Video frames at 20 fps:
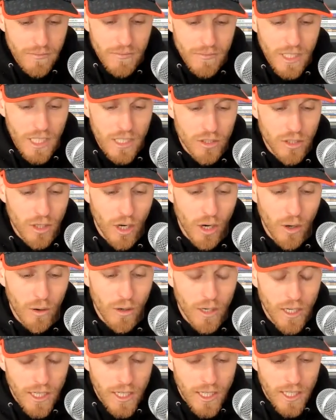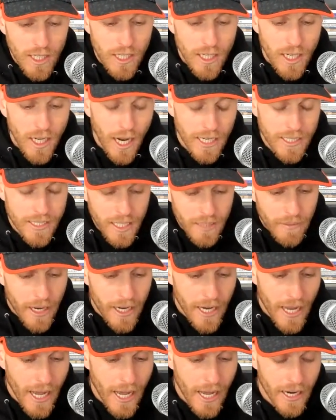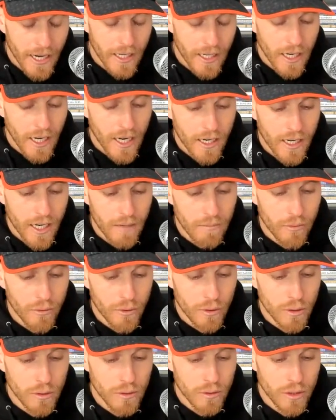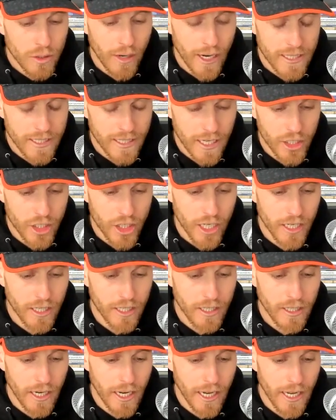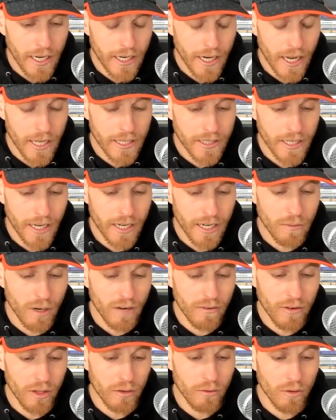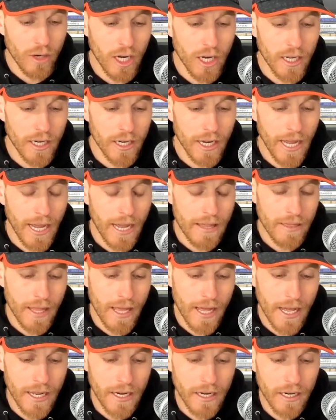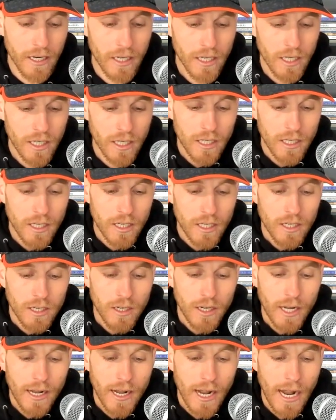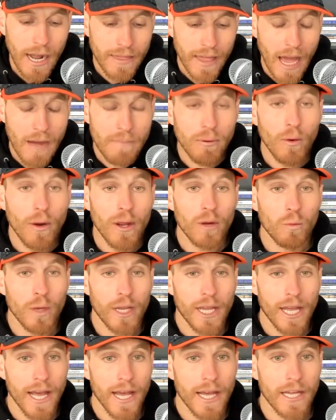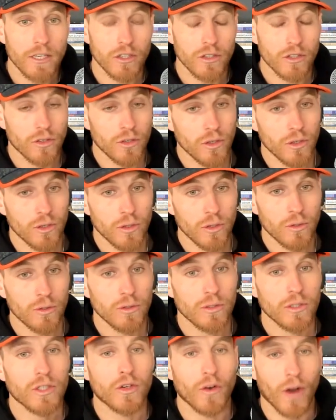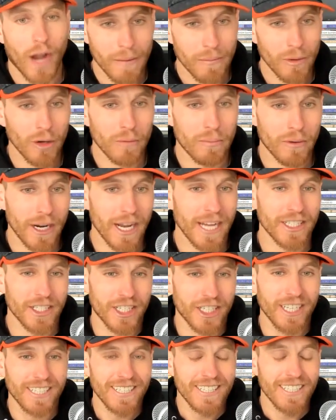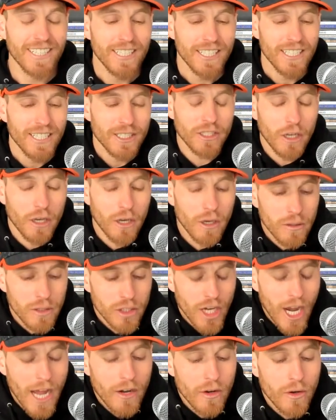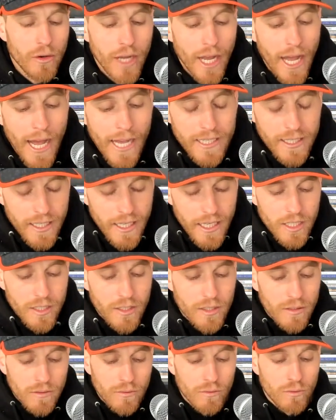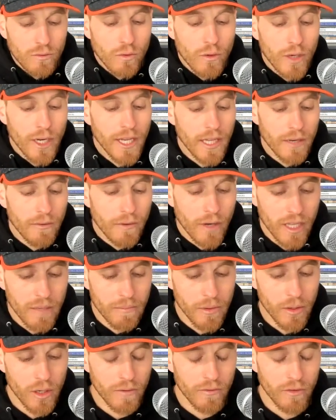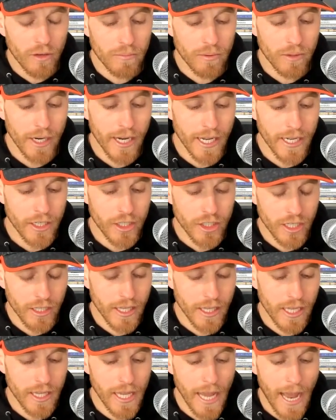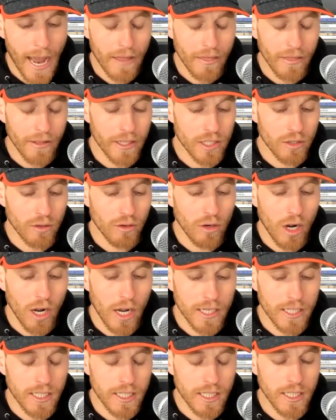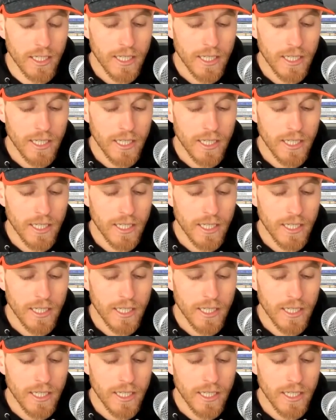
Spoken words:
So I see my dad come through transition and send him off on the run. And then At that point, we head to Tribal Bridge. So Chattanooga has this really, really beautiful bridge that the athletes cross.